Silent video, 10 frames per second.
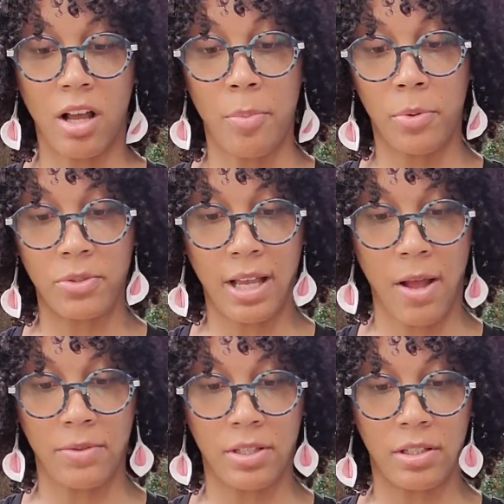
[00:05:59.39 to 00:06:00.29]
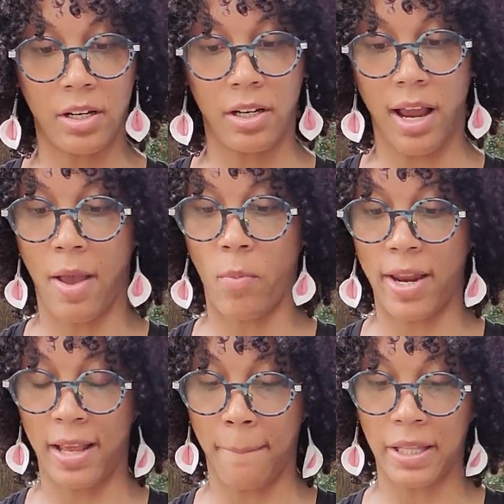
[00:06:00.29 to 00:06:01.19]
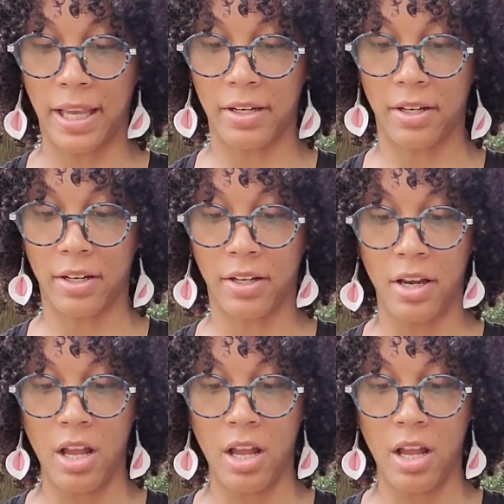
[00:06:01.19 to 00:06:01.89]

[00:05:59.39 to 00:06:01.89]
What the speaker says: couples counselor, a wedding planner,